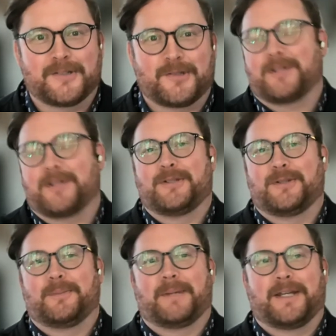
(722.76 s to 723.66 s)
so you can
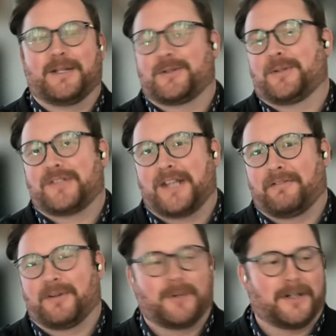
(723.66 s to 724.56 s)
do my intros to
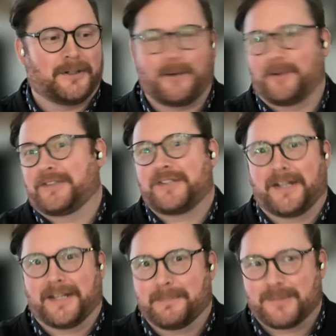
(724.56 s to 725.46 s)
everyone all the
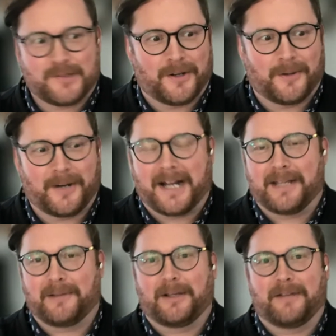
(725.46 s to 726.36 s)
time. So
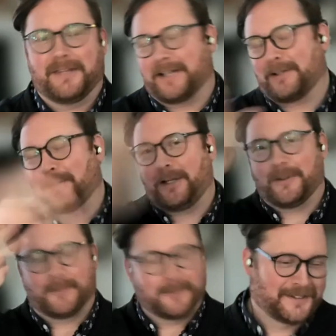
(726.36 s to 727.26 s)
I love that.
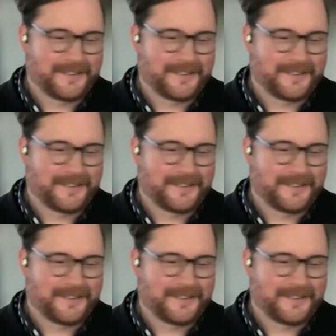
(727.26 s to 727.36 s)
Hello.